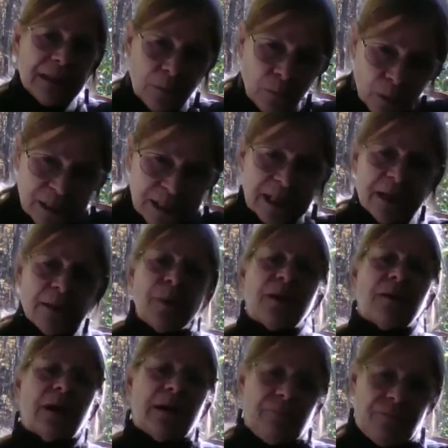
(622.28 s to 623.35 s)
Then we'll see about
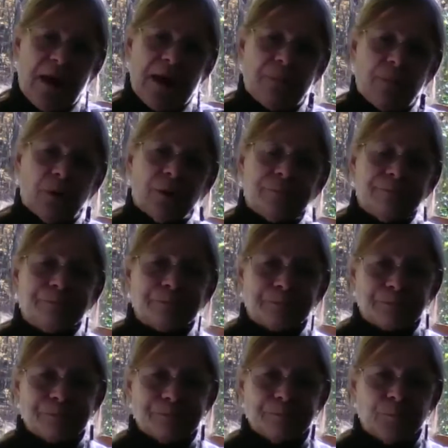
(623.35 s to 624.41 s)
fiber
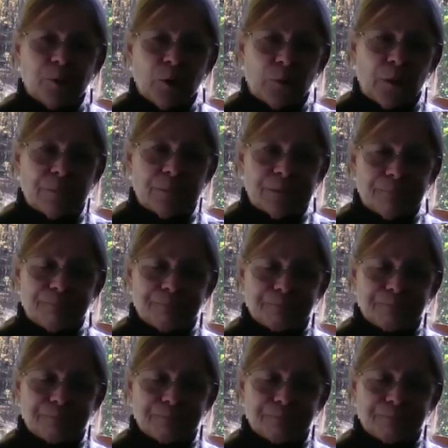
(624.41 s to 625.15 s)
programs.